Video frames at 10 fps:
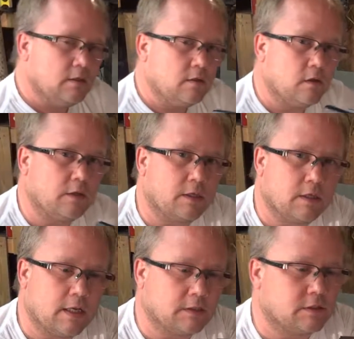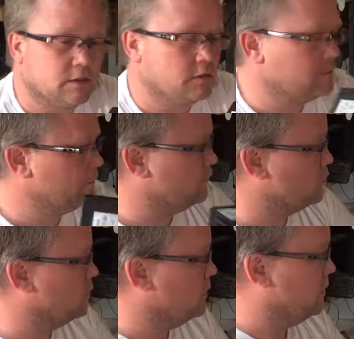and all the connections
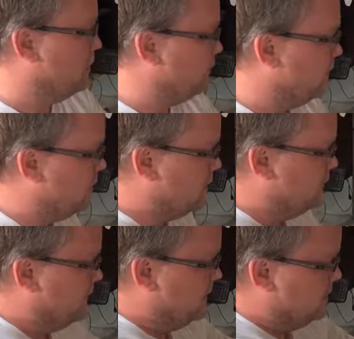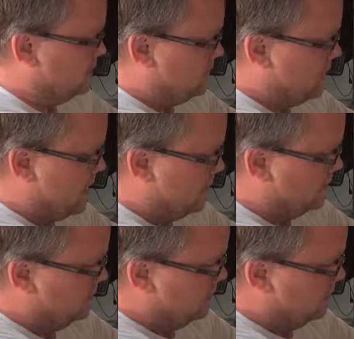for everything facing the back.